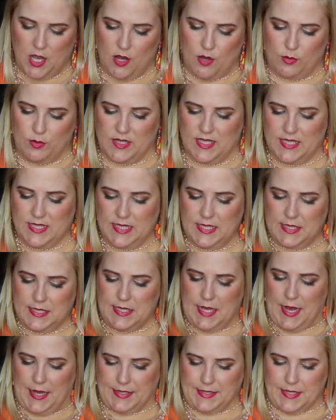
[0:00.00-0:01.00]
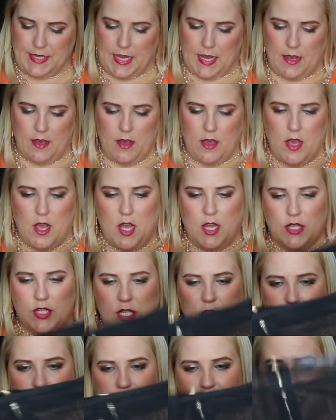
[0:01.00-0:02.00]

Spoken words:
Ooh, this is sexy. So the